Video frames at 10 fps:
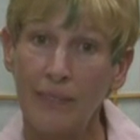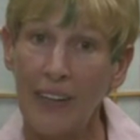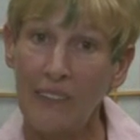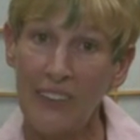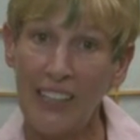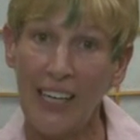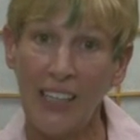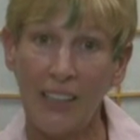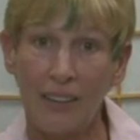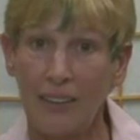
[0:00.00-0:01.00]
Every
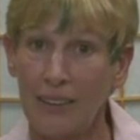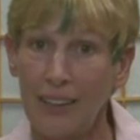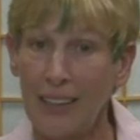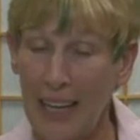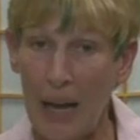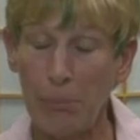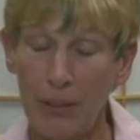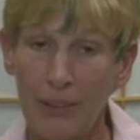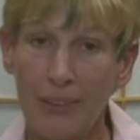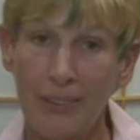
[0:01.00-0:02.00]
day it
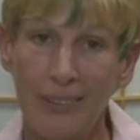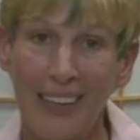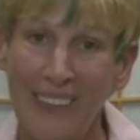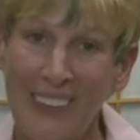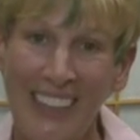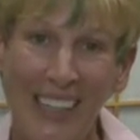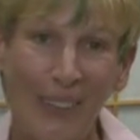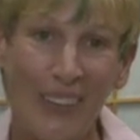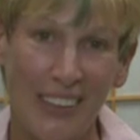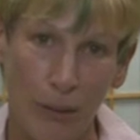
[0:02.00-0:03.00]
happens. Every day
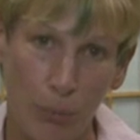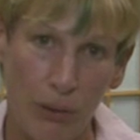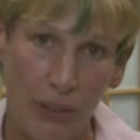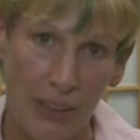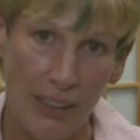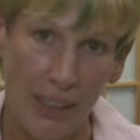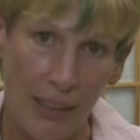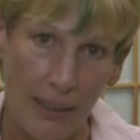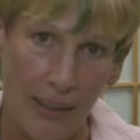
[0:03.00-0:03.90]
we experience it